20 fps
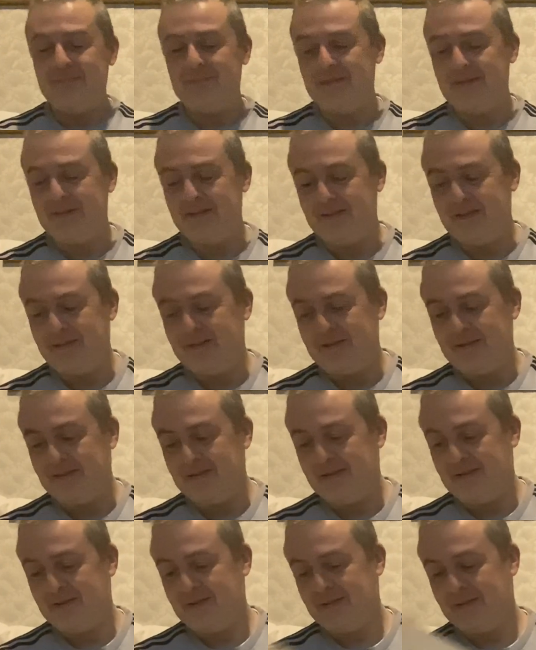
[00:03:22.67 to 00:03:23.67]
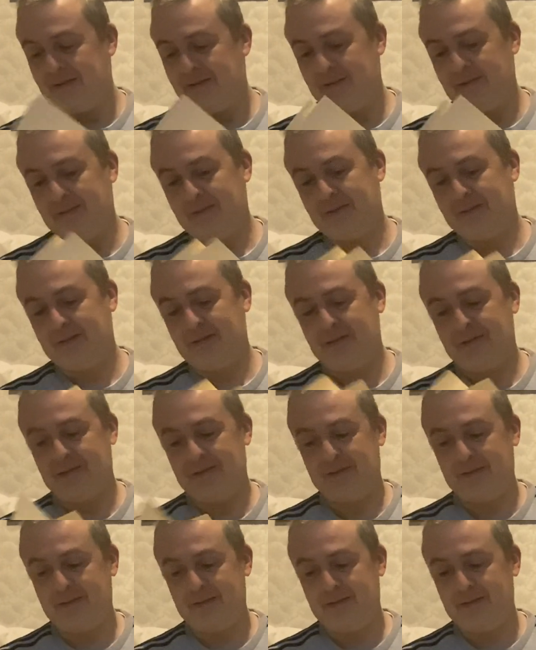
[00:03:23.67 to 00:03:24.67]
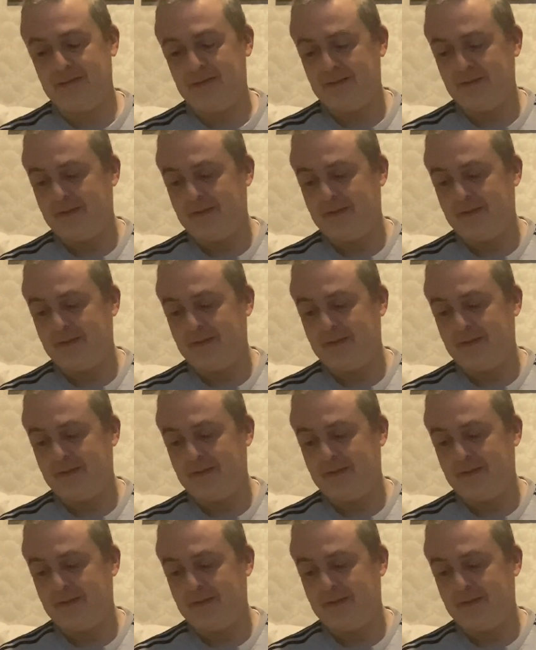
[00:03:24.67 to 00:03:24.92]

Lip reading: Nobody speaks.